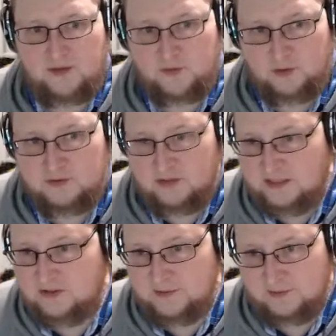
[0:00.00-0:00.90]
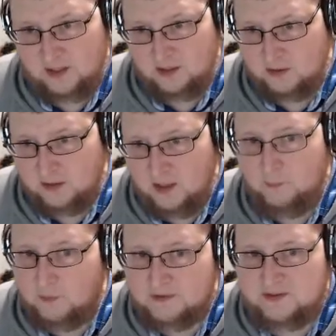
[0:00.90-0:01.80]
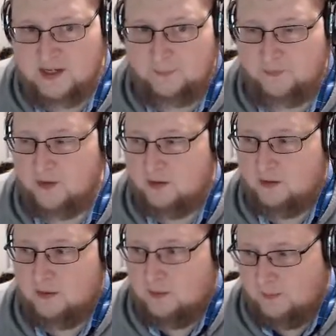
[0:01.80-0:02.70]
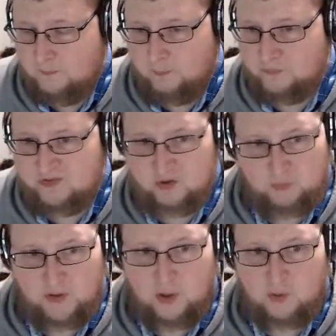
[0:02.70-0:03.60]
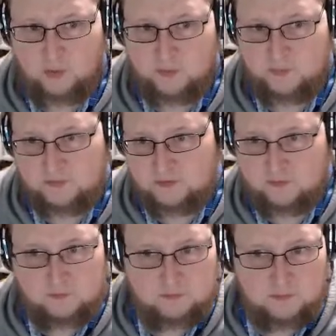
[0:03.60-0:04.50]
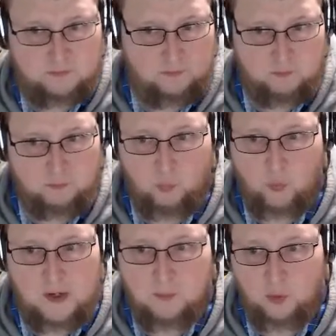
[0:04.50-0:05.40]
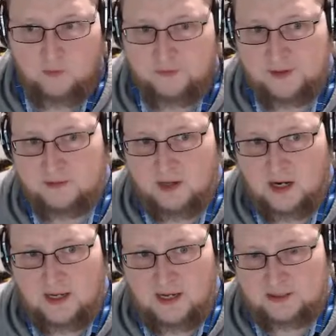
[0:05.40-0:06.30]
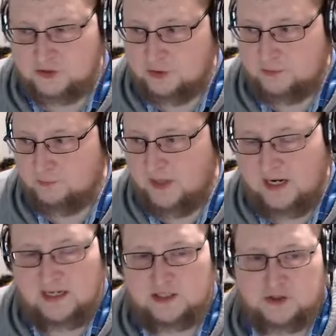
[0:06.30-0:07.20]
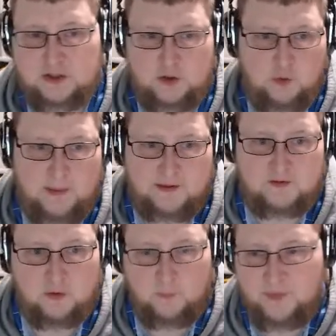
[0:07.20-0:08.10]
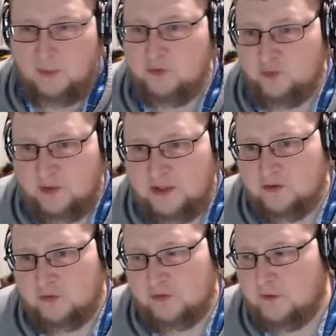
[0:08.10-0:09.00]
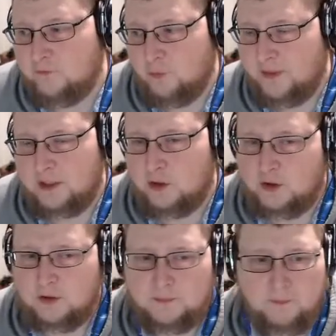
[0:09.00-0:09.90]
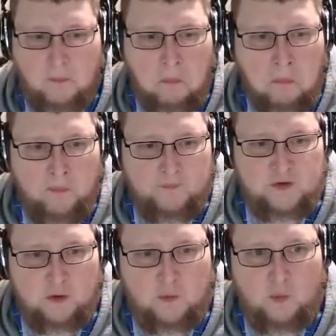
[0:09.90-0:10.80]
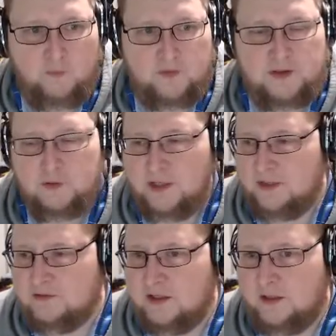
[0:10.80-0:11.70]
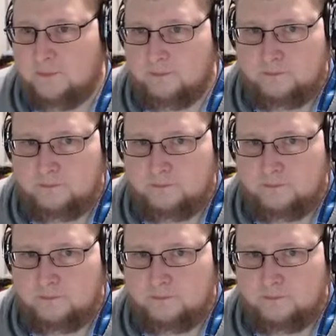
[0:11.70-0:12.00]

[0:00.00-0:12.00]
there is actually a lot more depth to those, way more than I actually knew about. So that was really interesting for me to learn. So hopefully you guys get